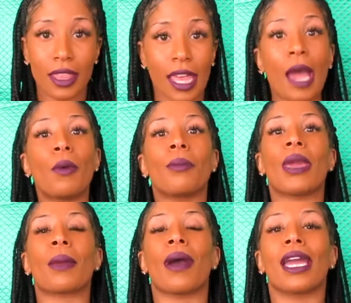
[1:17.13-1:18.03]
that would
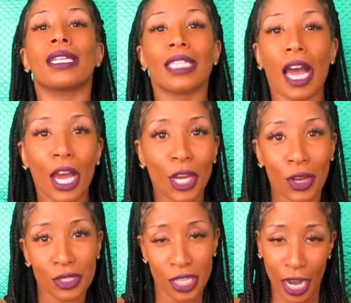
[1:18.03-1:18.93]
make my
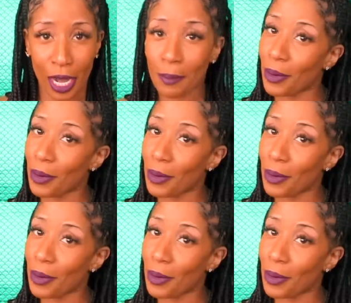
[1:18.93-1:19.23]
entire day.